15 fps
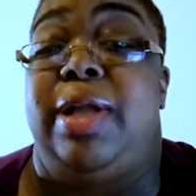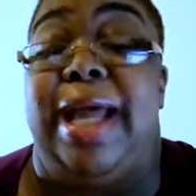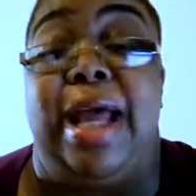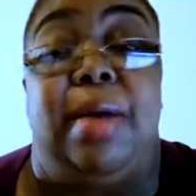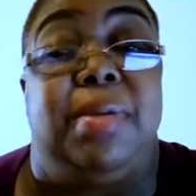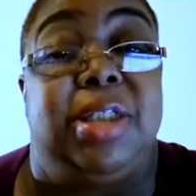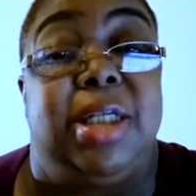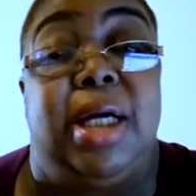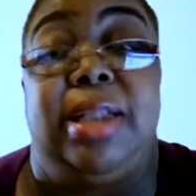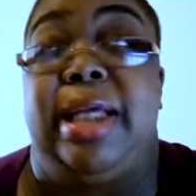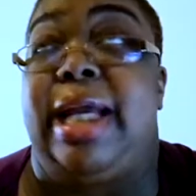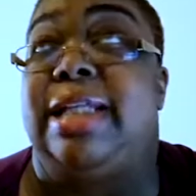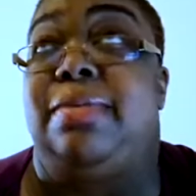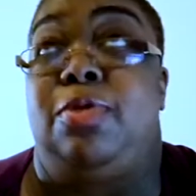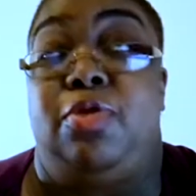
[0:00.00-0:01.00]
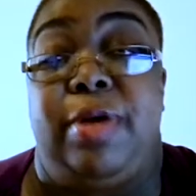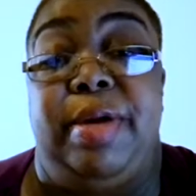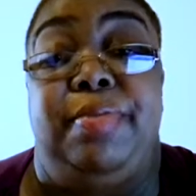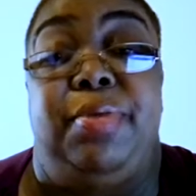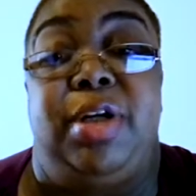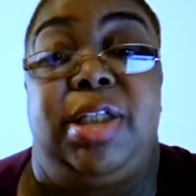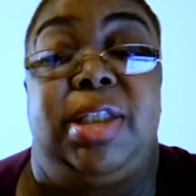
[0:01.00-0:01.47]
Amazon to get some great
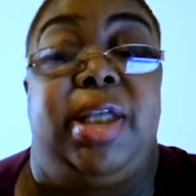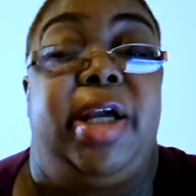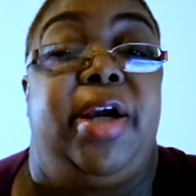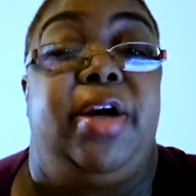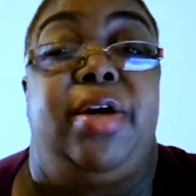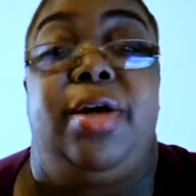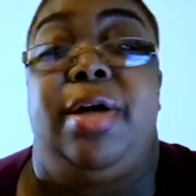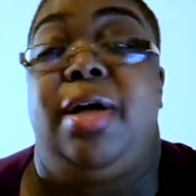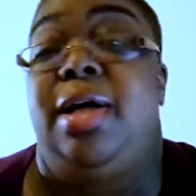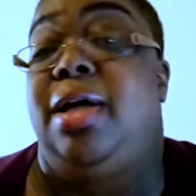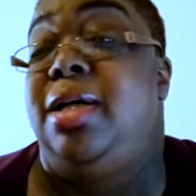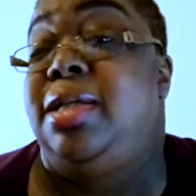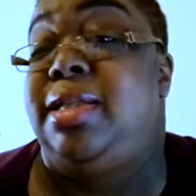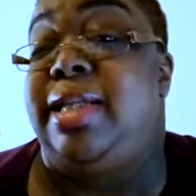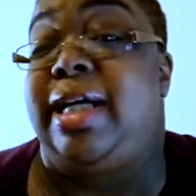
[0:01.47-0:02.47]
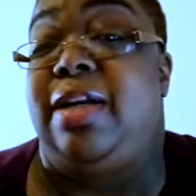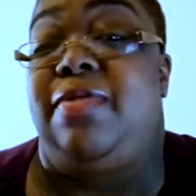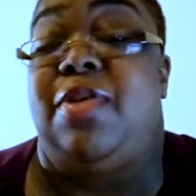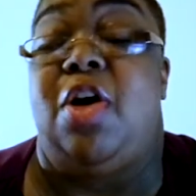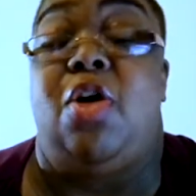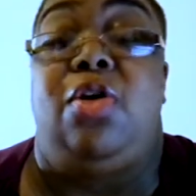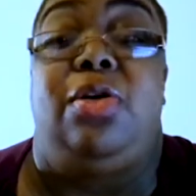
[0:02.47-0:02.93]
books there. Second of
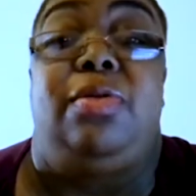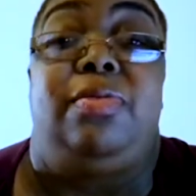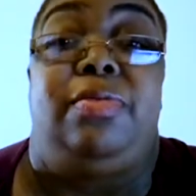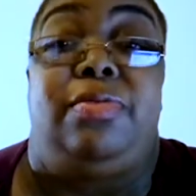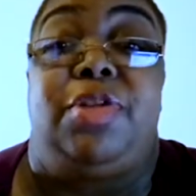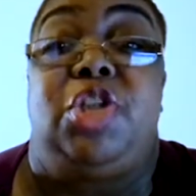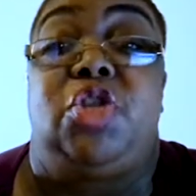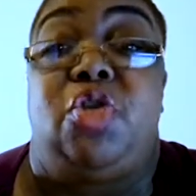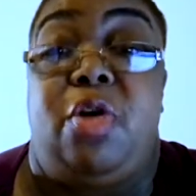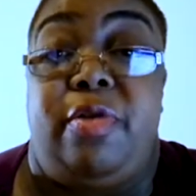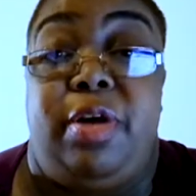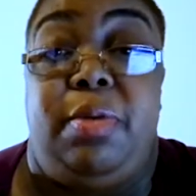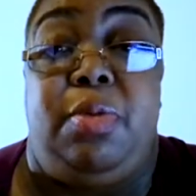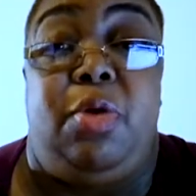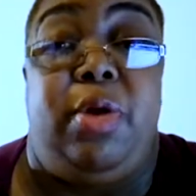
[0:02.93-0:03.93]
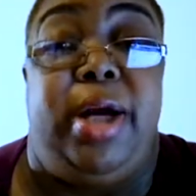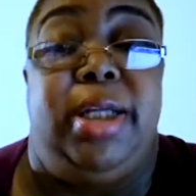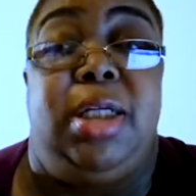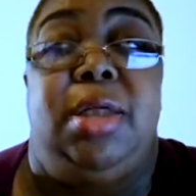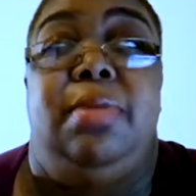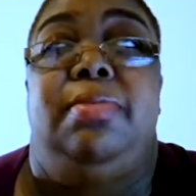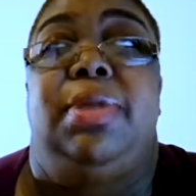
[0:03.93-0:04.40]
all, storyboard.
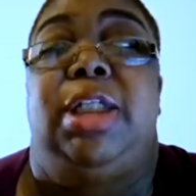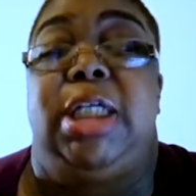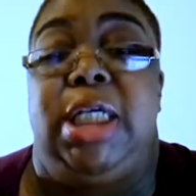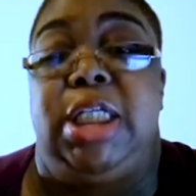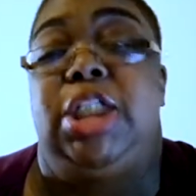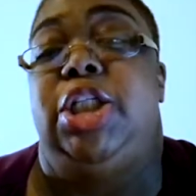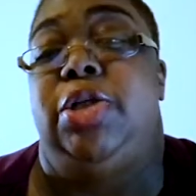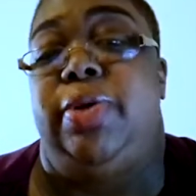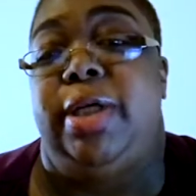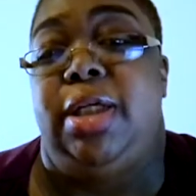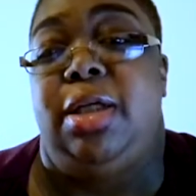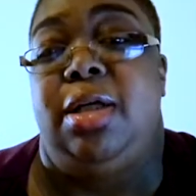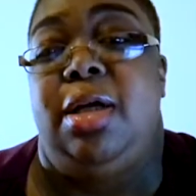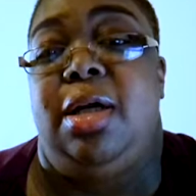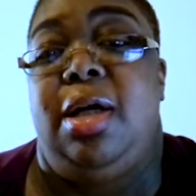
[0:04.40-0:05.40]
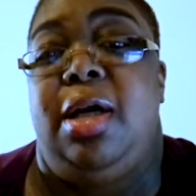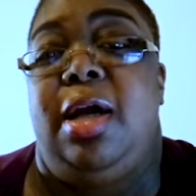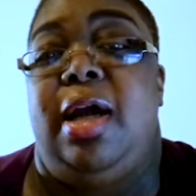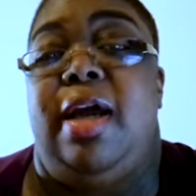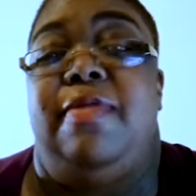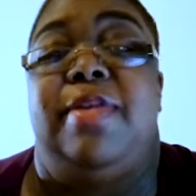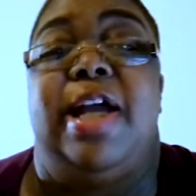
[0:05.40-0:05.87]
Please do it.
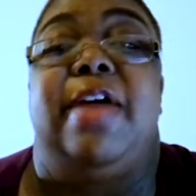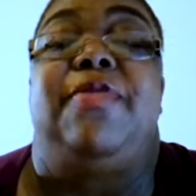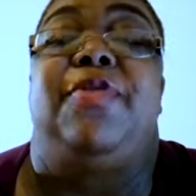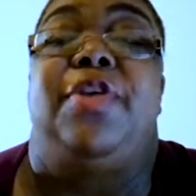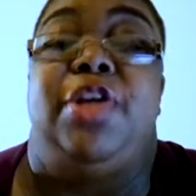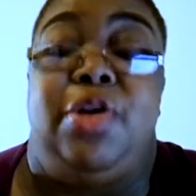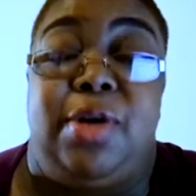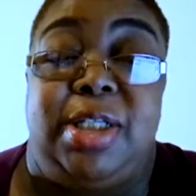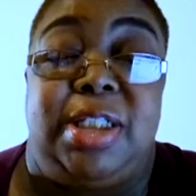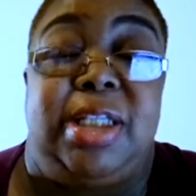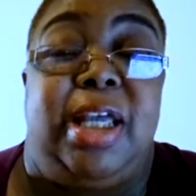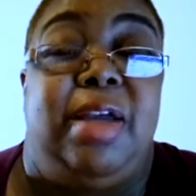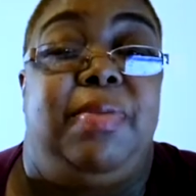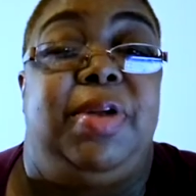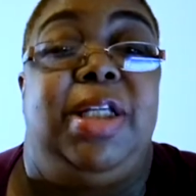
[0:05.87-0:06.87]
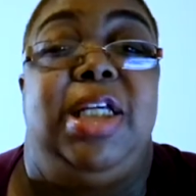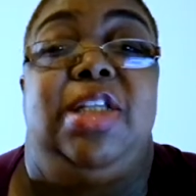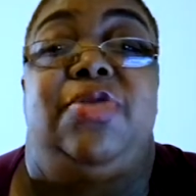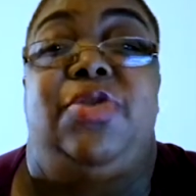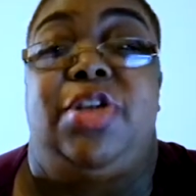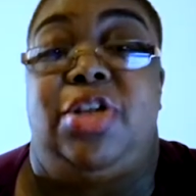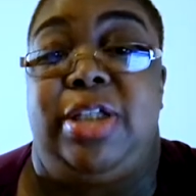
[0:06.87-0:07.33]
If not for your sake, please
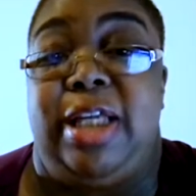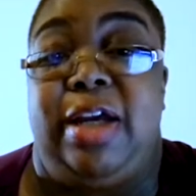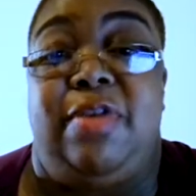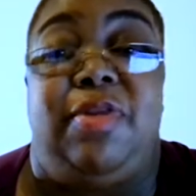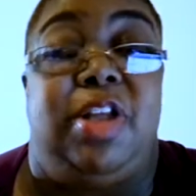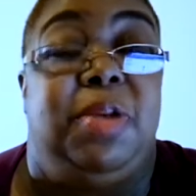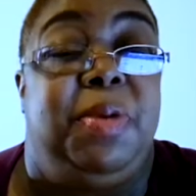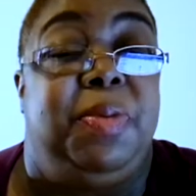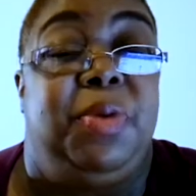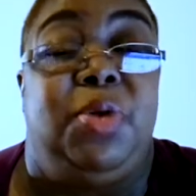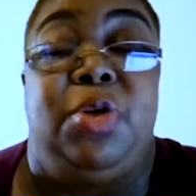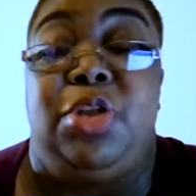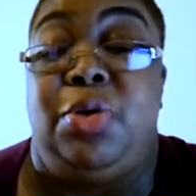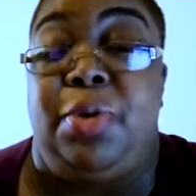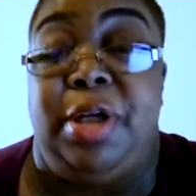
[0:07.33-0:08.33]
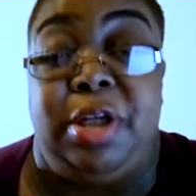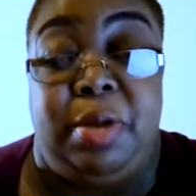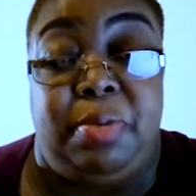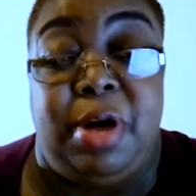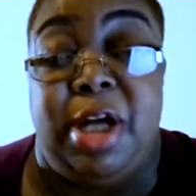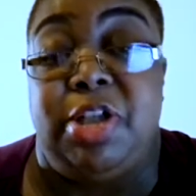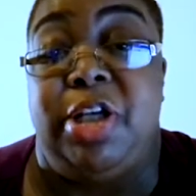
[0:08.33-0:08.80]
for the sake of other people who are doing your
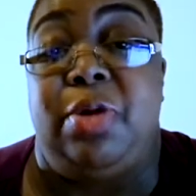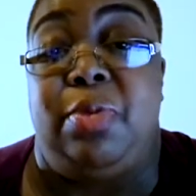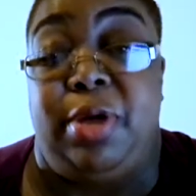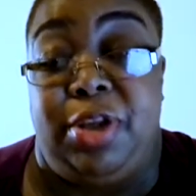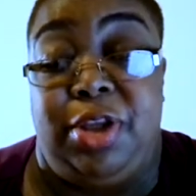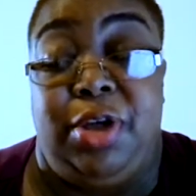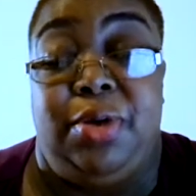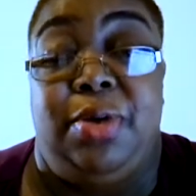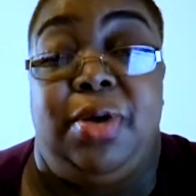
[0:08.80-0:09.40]
project with you.